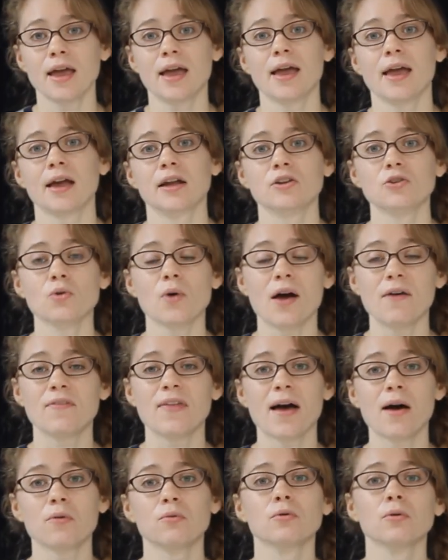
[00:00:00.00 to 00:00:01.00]
and you
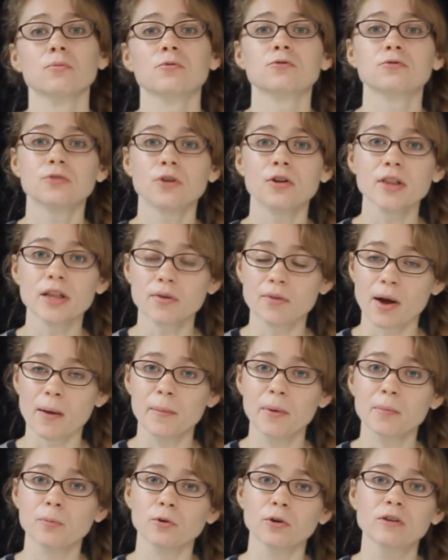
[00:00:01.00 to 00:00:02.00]
have that room fully
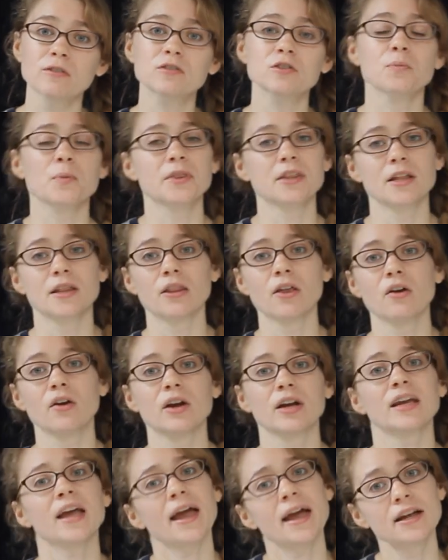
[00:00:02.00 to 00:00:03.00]
rabbit-proofed, but then
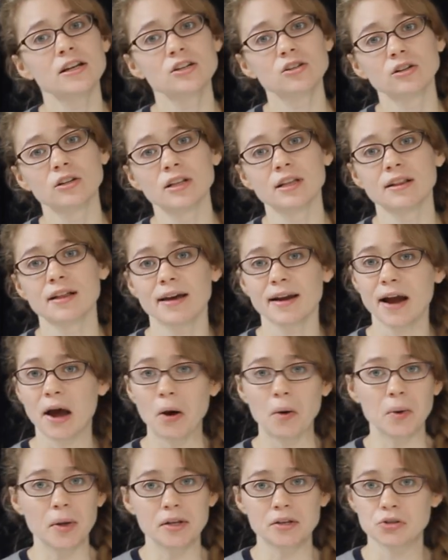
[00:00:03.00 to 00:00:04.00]
they're occasionally let
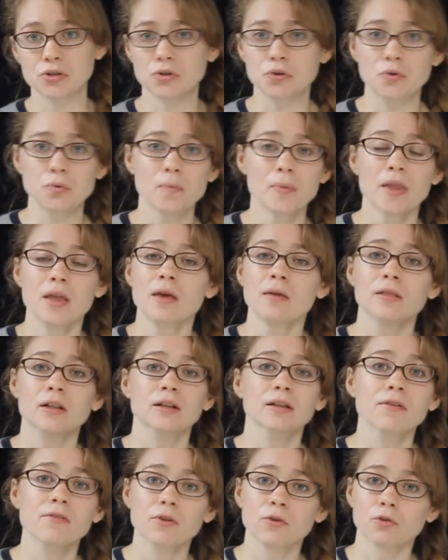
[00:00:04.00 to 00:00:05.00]
out into
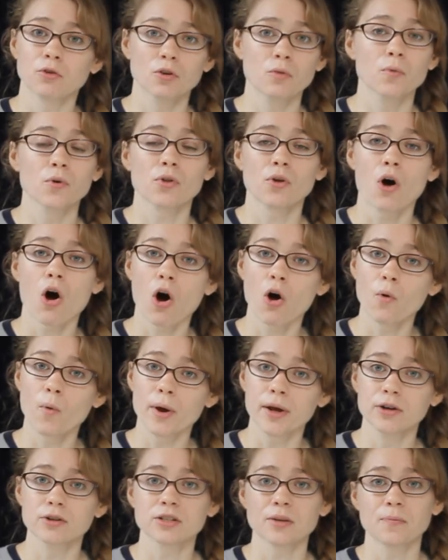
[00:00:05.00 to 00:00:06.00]
the living room or the
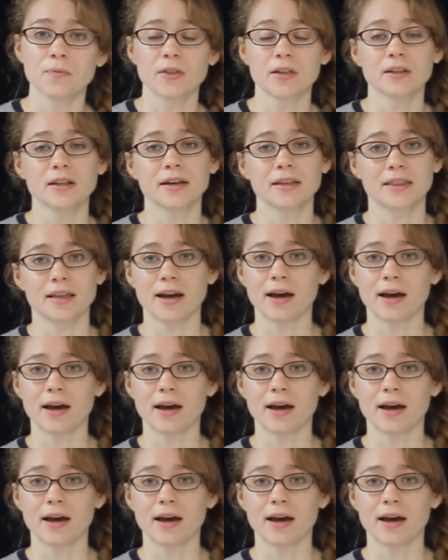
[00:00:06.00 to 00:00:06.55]
hallway or something like